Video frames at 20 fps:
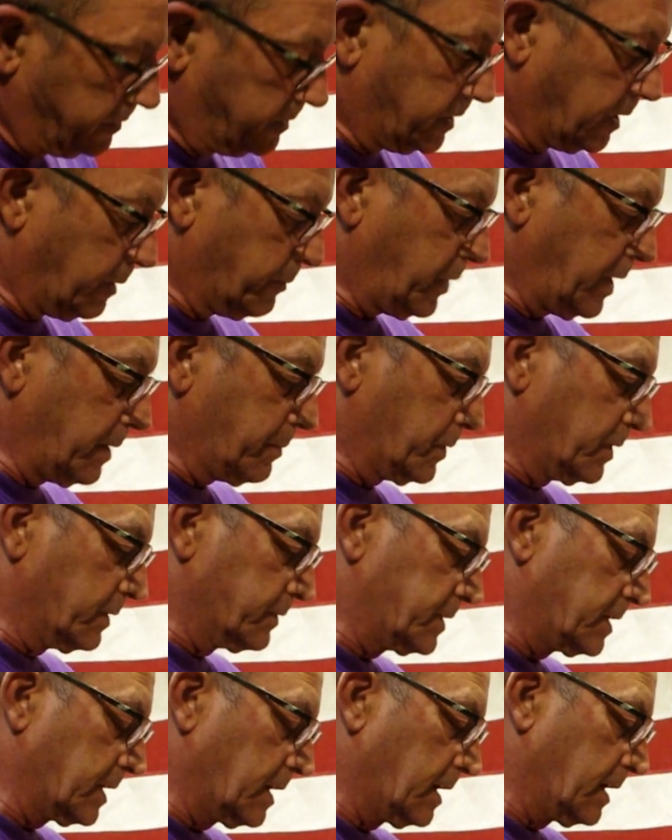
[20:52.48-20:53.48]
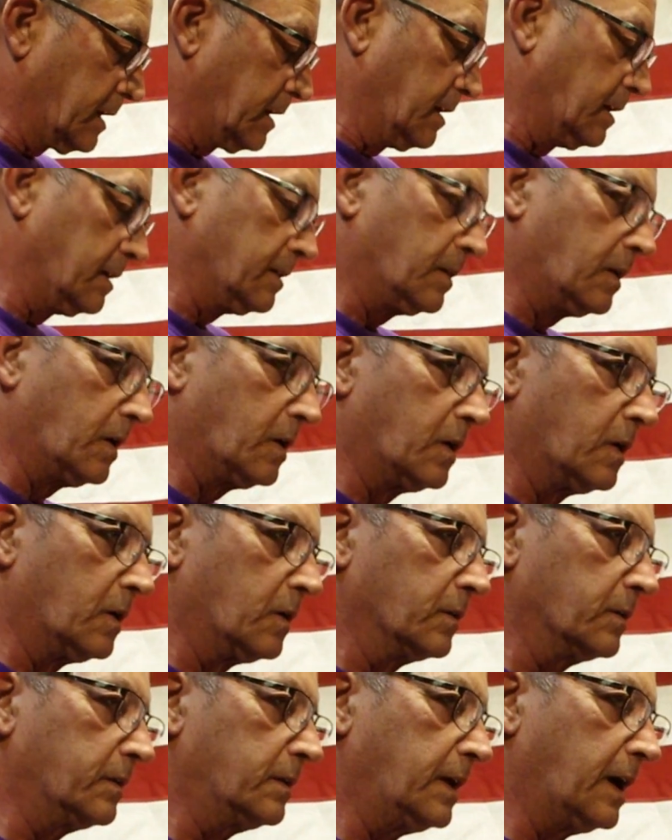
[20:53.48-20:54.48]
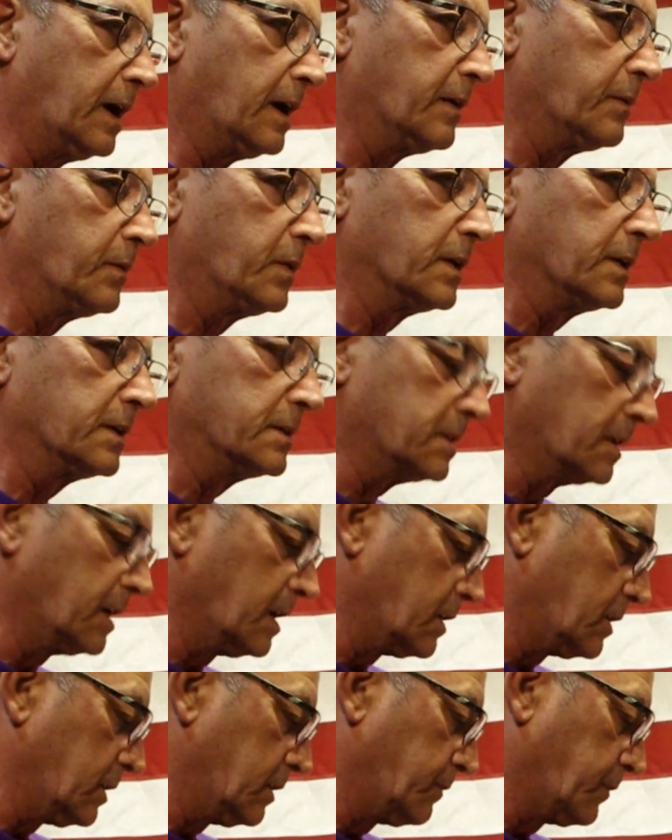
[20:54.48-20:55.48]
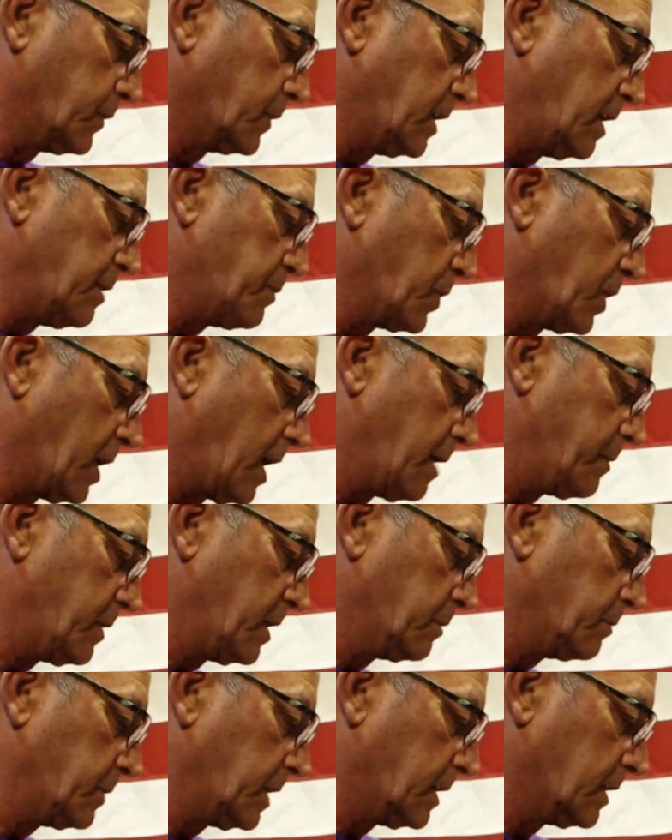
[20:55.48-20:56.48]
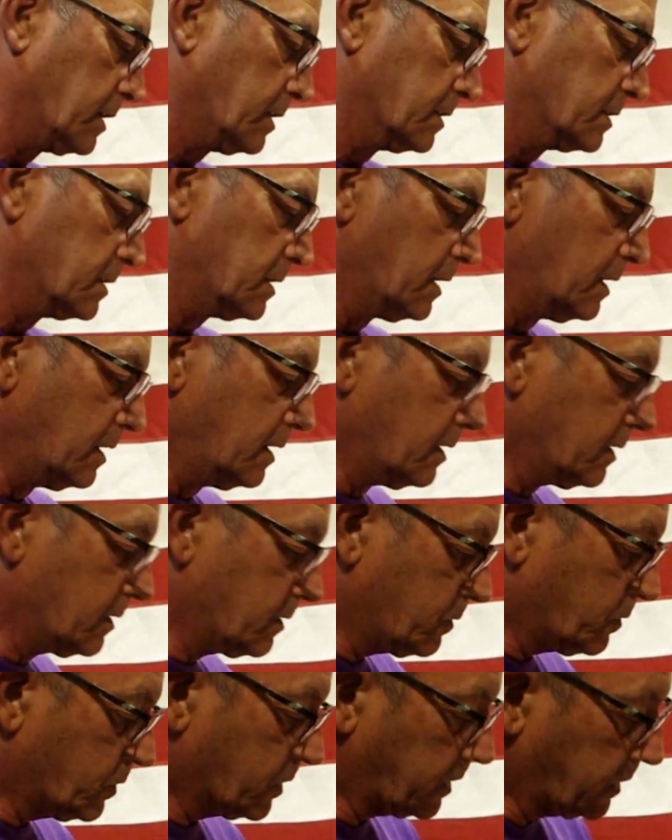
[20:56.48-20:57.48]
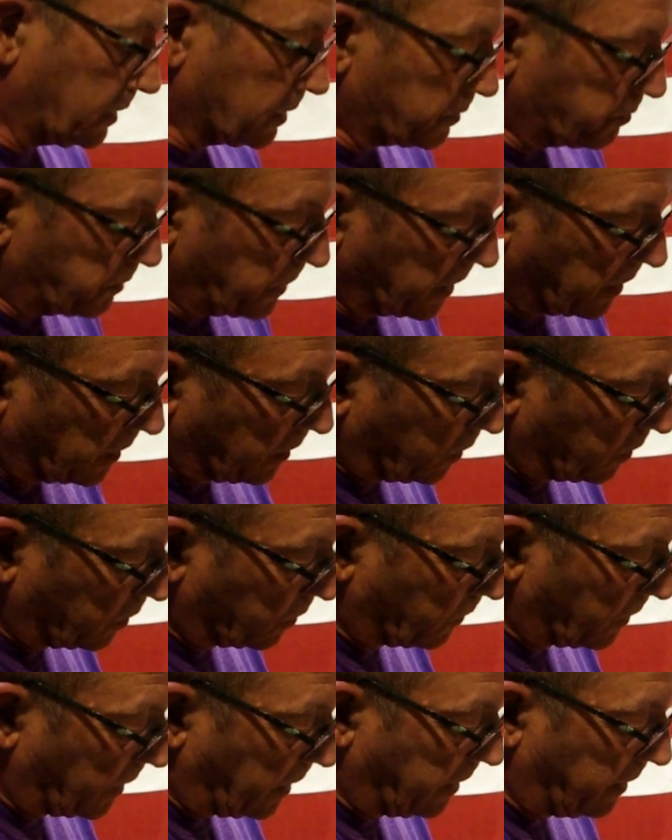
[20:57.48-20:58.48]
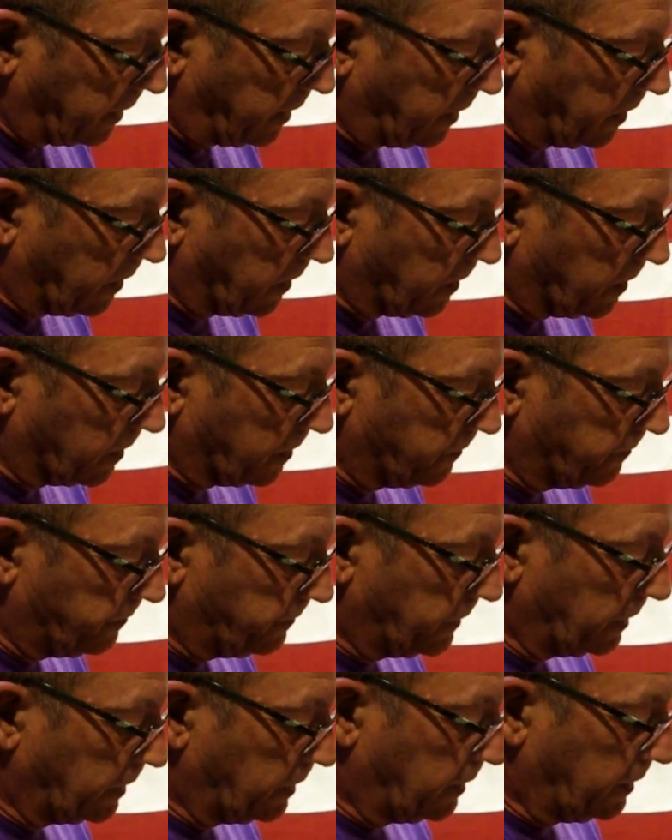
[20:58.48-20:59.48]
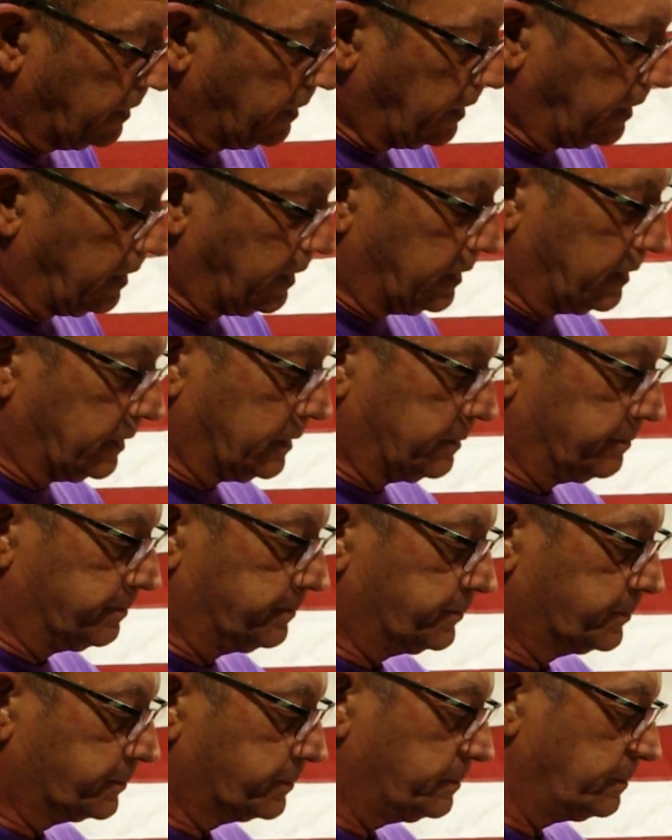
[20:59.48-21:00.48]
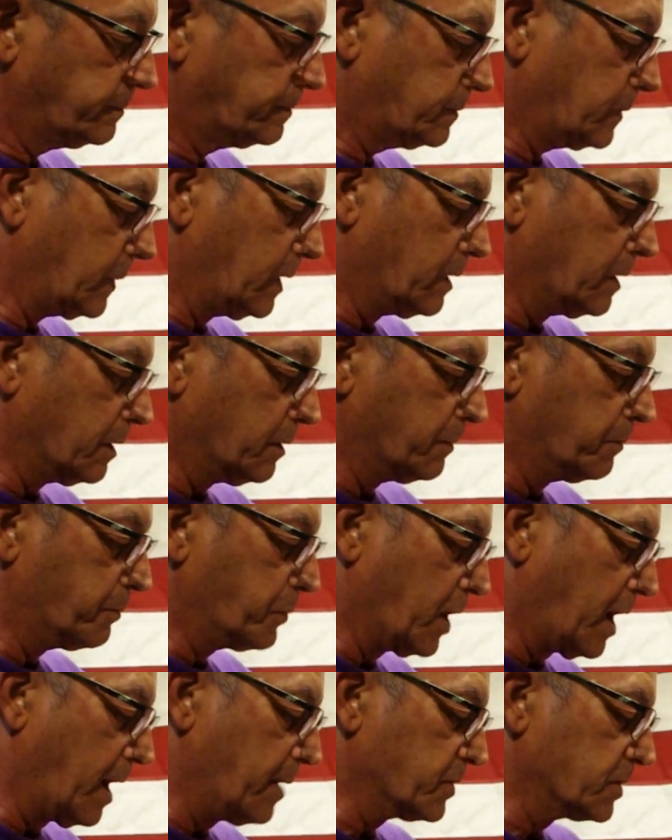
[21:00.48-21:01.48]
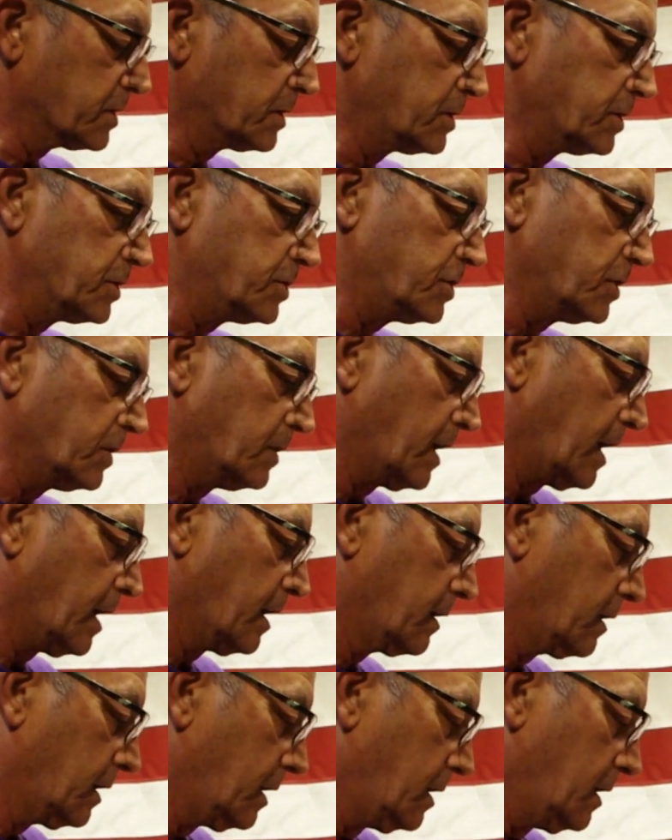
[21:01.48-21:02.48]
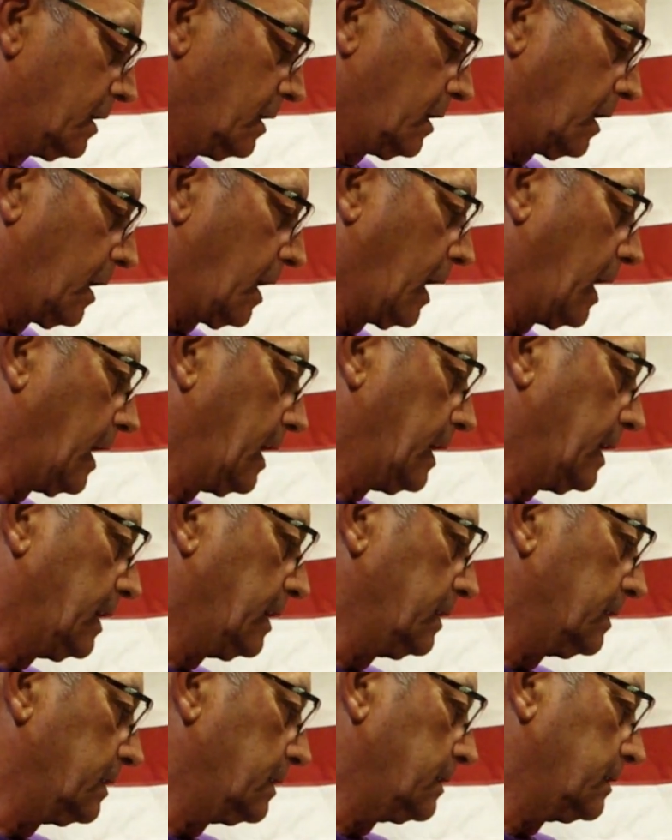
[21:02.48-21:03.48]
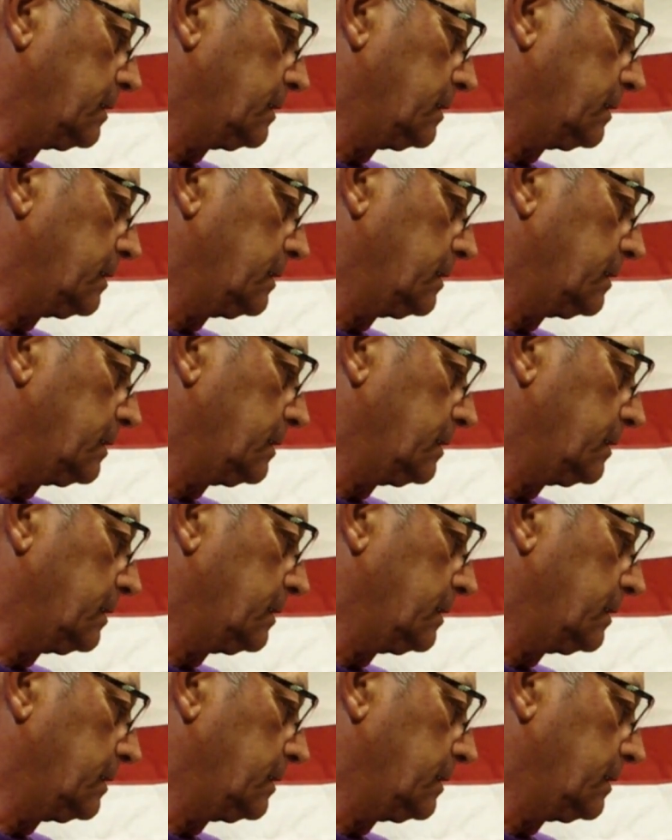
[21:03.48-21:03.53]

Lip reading: Some people have said, oh yeah, well, it's not good for depriming because with this big hole right here, the primers will just shoot out. I